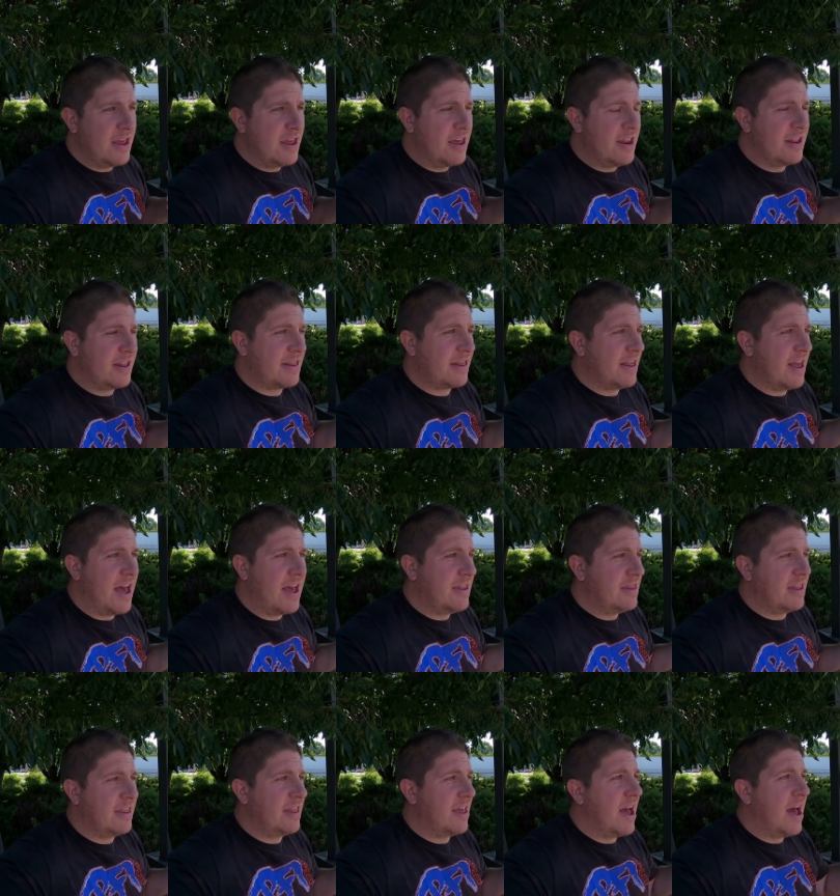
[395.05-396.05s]
And it's I,
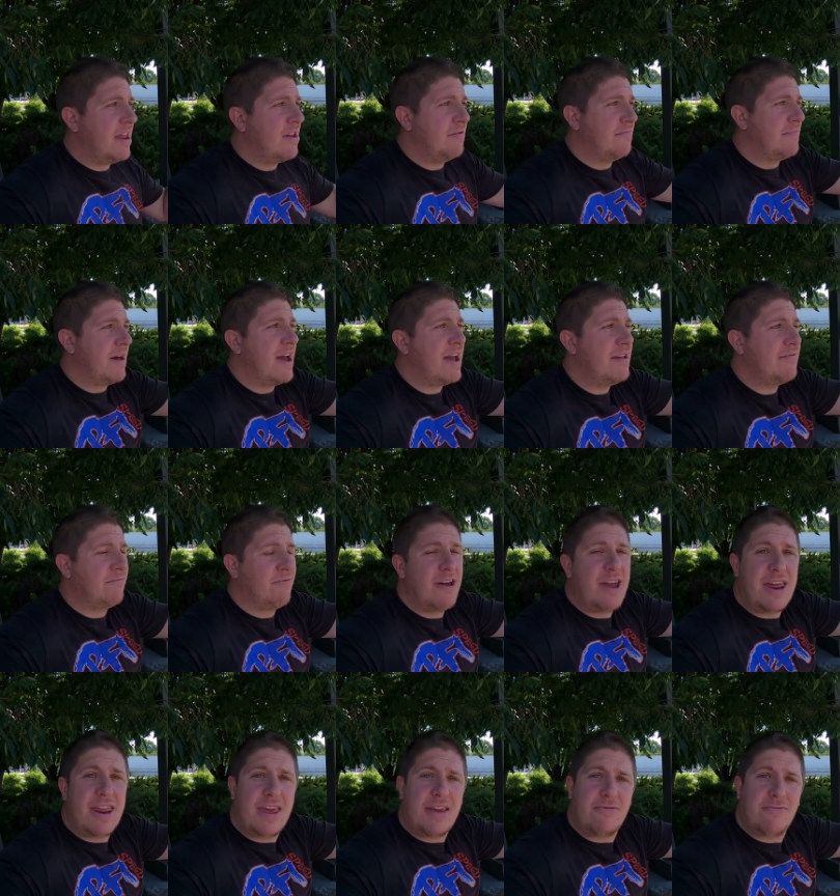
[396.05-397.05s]
I don't mind
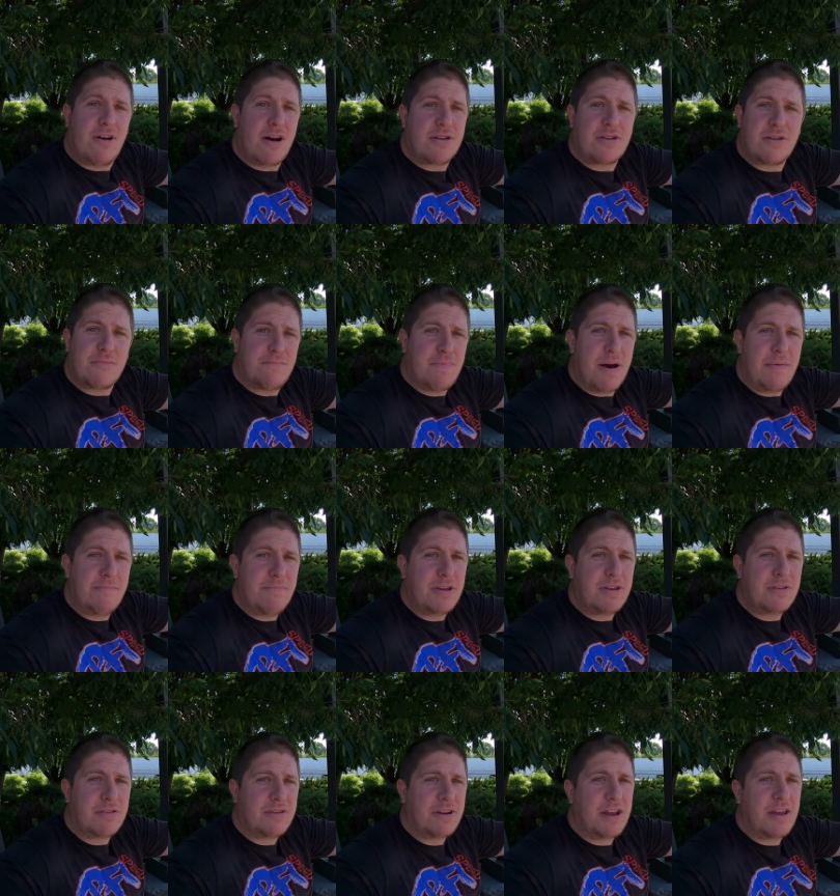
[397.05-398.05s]
waiting while you're
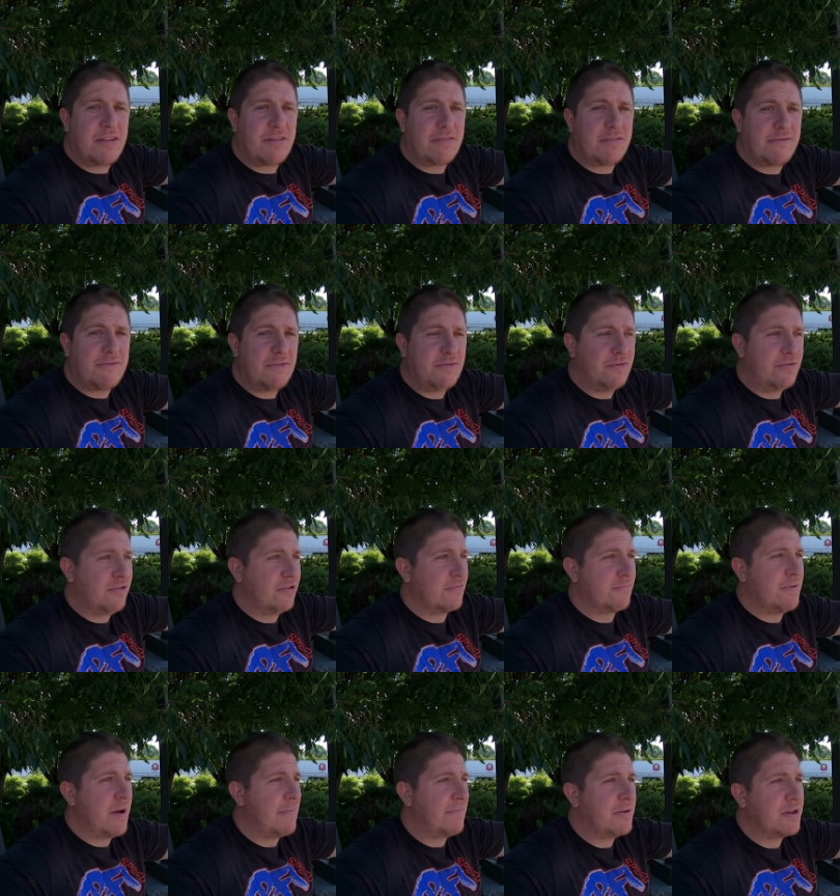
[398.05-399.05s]
pumping your diesel fuel or
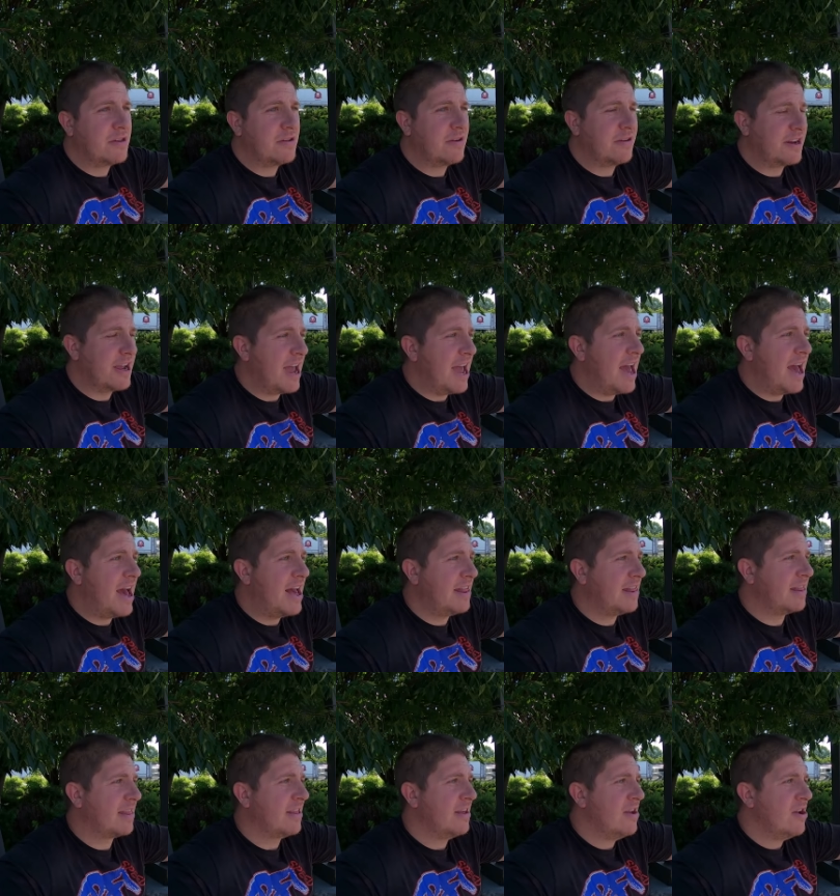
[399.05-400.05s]
pumping your
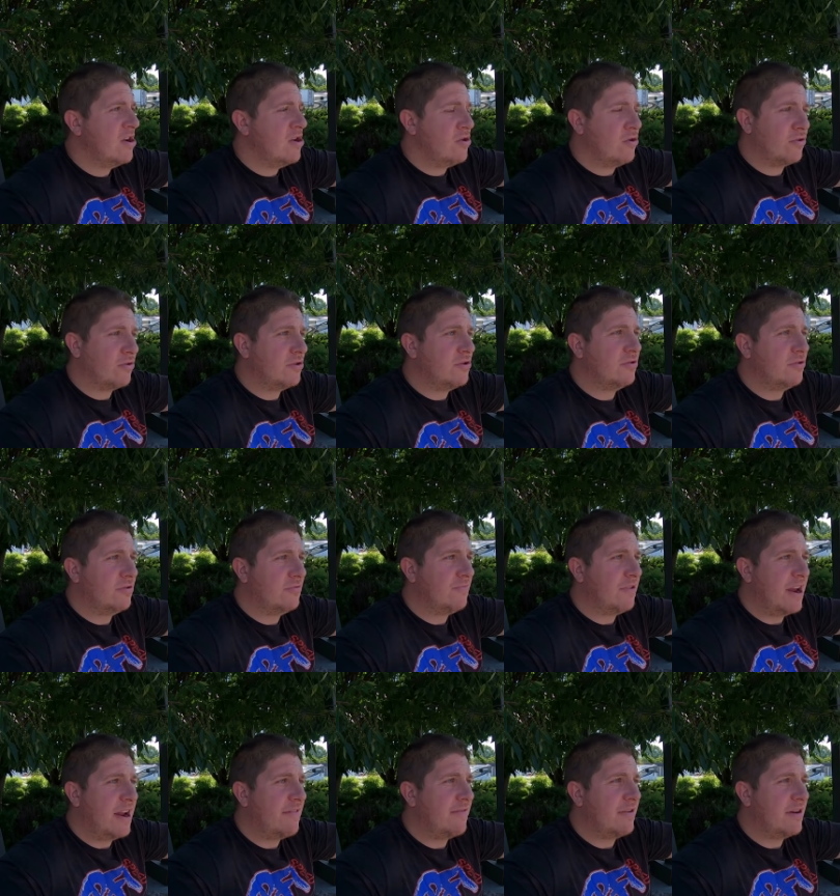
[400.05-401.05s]
gas or doing
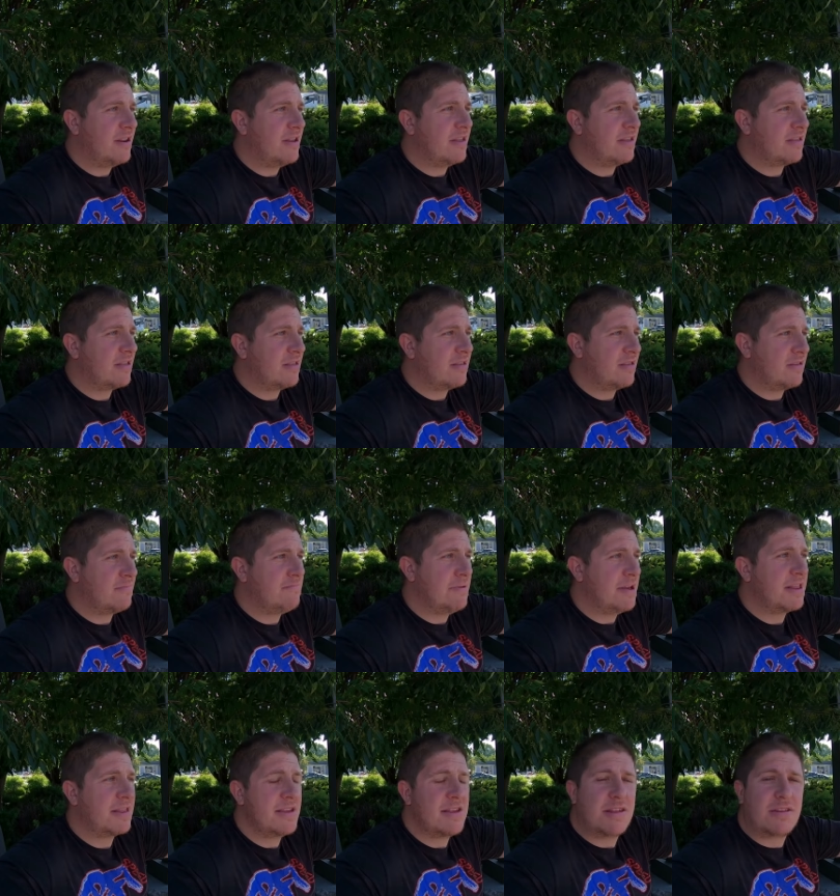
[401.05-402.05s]
whatever it is
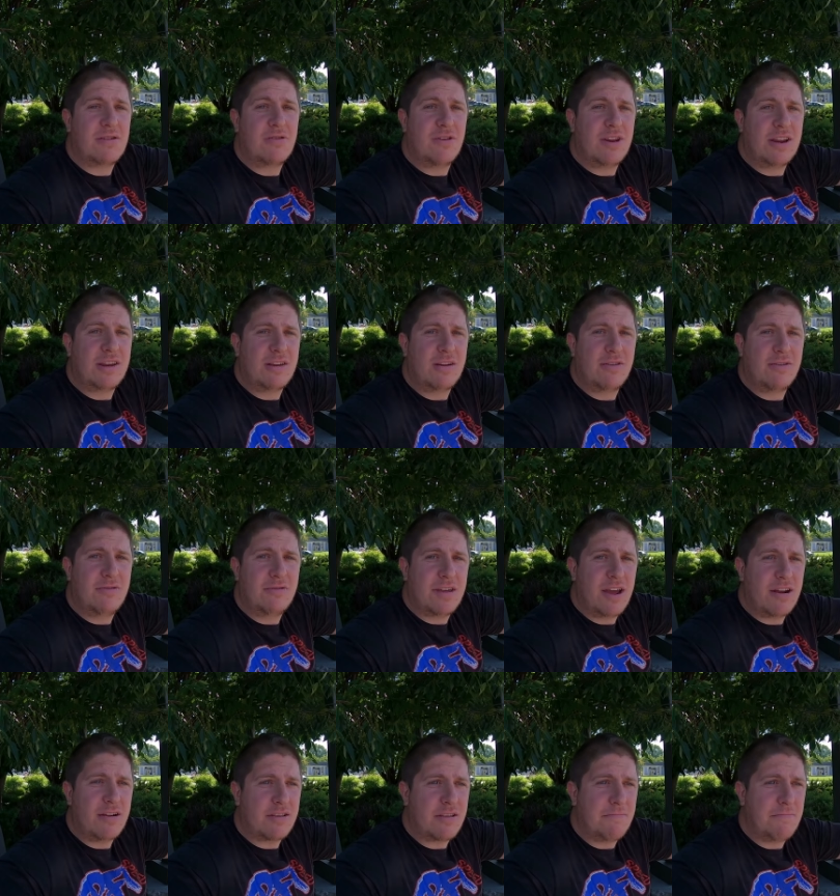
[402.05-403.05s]
business you need to do
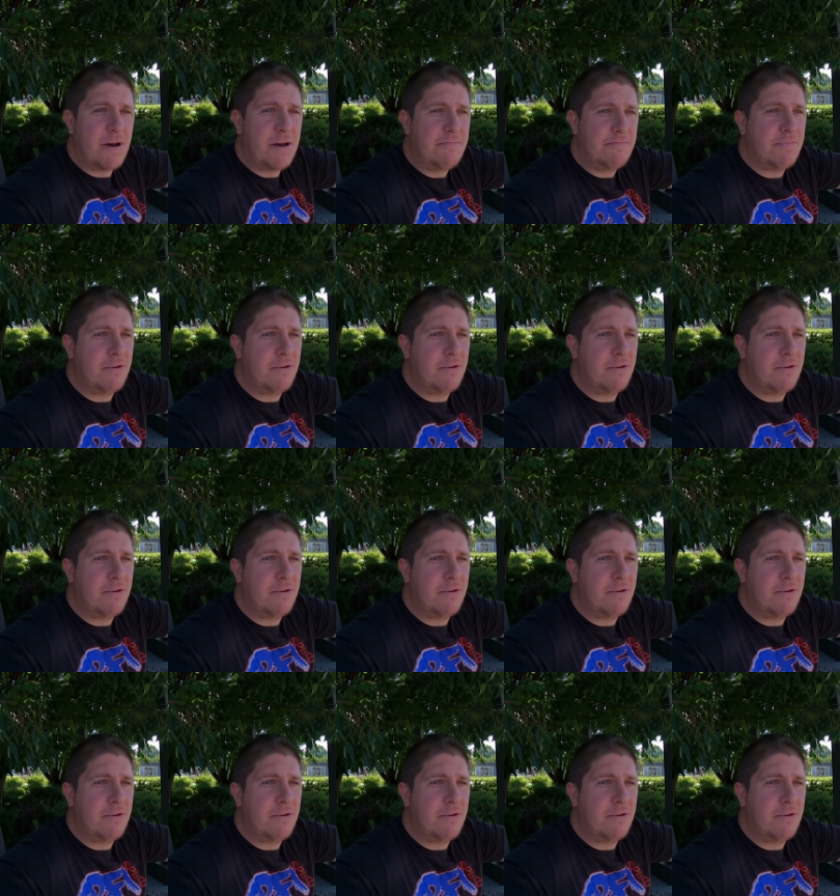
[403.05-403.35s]
there at the pump.